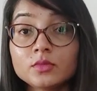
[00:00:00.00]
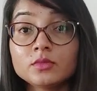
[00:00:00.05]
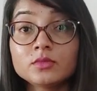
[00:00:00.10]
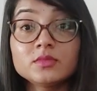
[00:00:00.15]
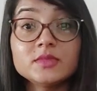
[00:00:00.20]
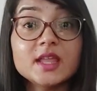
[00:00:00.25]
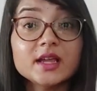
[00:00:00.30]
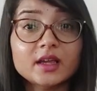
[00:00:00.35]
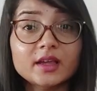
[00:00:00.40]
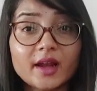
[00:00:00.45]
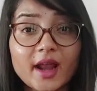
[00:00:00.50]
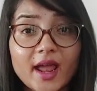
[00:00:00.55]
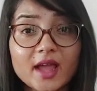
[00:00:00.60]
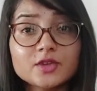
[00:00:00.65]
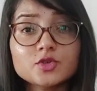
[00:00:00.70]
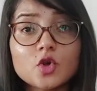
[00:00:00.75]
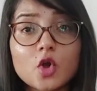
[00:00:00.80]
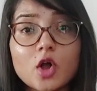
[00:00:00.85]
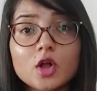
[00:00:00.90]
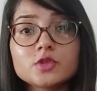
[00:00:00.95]
The
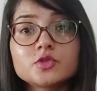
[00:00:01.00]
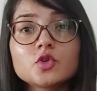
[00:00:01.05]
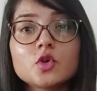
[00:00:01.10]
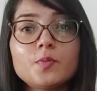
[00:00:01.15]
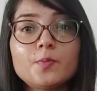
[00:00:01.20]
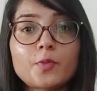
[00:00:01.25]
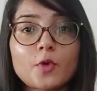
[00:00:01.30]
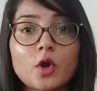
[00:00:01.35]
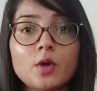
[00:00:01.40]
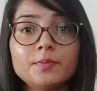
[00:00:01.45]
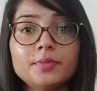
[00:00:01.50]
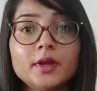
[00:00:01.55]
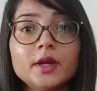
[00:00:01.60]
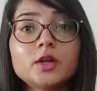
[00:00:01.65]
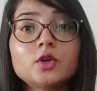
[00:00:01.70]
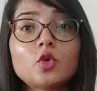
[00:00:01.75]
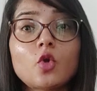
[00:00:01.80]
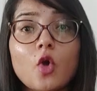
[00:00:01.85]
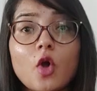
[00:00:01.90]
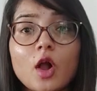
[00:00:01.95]
crash also
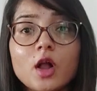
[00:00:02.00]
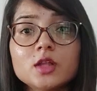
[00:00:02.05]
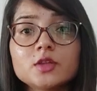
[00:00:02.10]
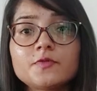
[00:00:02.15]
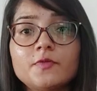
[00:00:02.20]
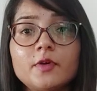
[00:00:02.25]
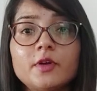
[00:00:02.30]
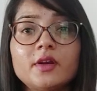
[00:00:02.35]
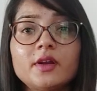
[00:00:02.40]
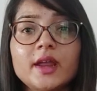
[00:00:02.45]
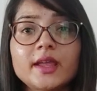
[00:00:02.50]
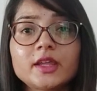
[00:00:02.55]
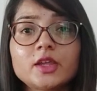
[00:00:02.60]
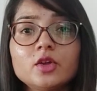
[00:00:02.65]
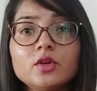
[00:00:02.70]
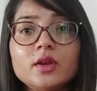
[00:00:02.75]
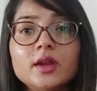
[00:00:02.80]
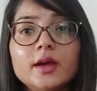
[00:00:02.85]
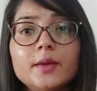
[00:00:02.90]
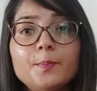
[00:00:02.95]
prompted calls for
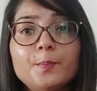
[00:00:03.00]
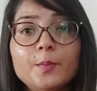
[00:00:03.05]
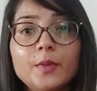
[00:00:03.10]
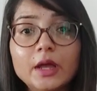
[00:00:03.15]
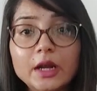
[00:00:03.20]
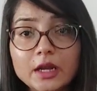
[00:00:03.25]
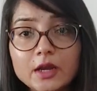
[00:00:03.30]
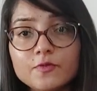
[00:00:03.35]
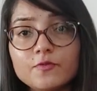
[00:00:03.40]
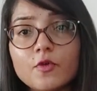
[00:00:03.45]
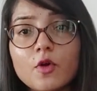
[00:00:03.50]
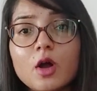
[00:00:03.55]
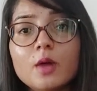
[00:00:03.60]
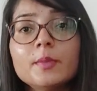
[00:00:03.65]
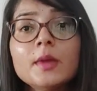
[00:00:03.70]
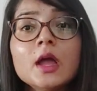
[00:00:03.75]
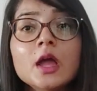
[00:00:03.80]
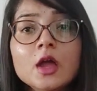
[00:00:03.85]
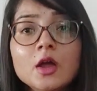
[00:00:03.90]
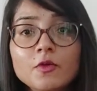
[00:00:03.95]
regular
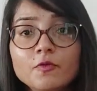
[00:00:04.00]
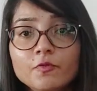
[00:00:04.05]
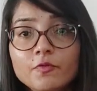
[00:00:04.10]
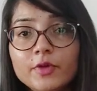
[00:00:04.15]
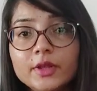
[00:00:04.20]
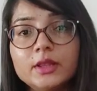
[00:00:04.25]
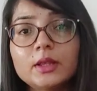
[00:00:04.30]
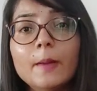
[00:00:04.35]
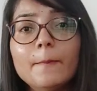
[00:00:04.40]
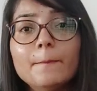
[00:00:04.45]
reform, with